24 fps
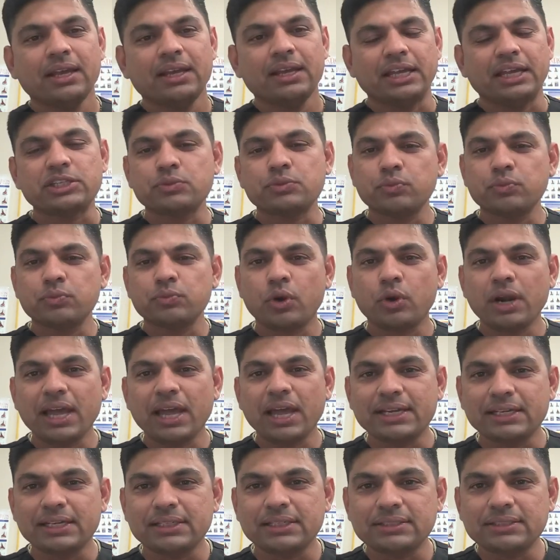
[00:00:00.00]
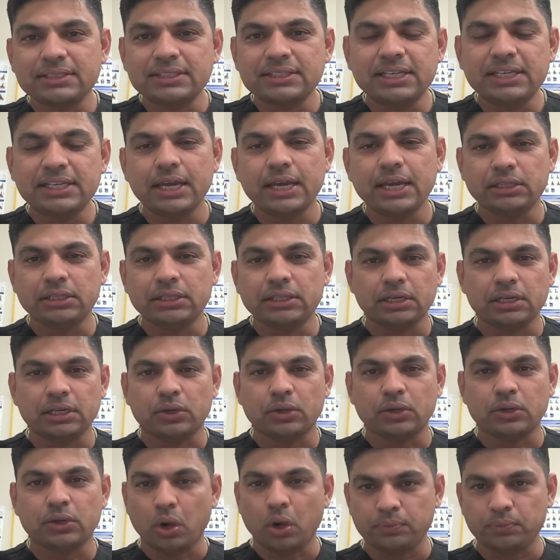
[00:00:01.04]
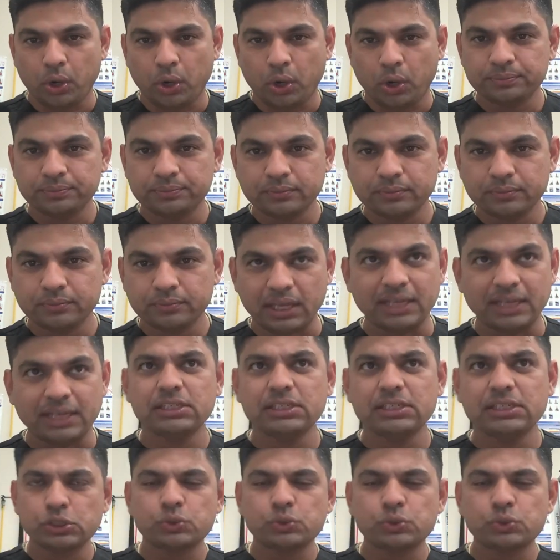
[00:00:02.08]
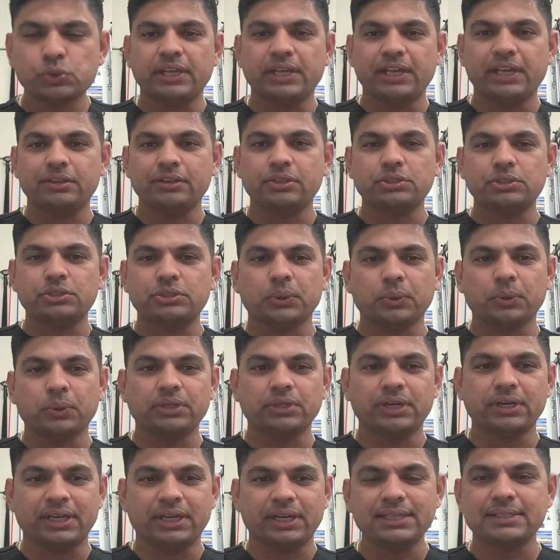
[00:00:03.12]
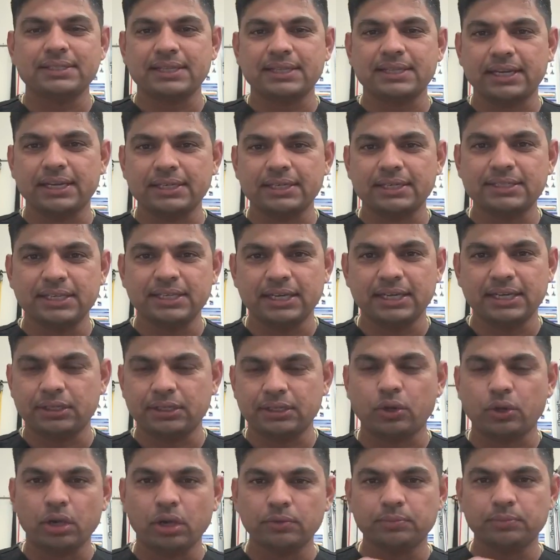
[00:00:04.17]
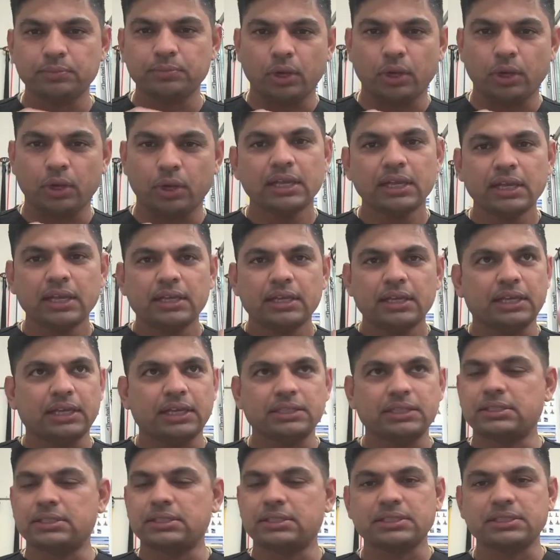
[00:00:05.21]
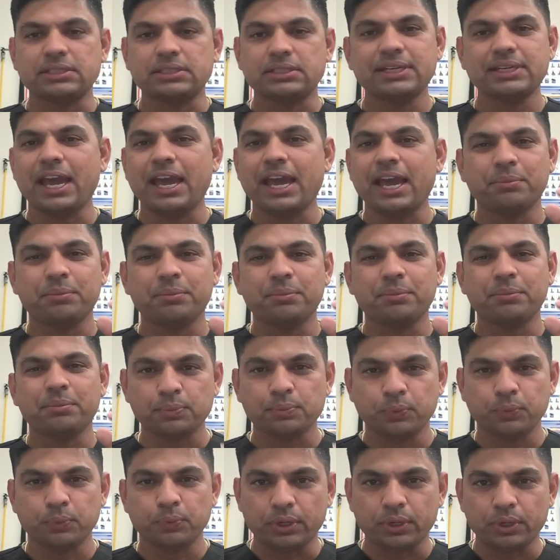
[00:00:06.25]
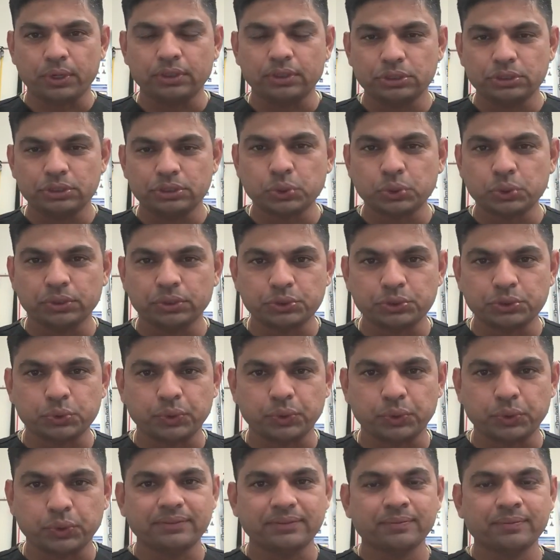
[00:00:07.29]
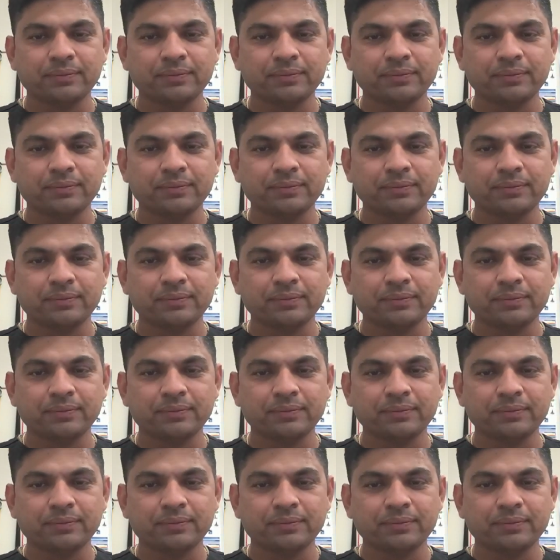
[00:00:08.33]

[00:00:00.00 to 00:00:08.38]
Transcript: It's more like a T on a golf ball. And literally, the shoulder is like a T on a golf ball. It doesn't have much support on the shoulder joint.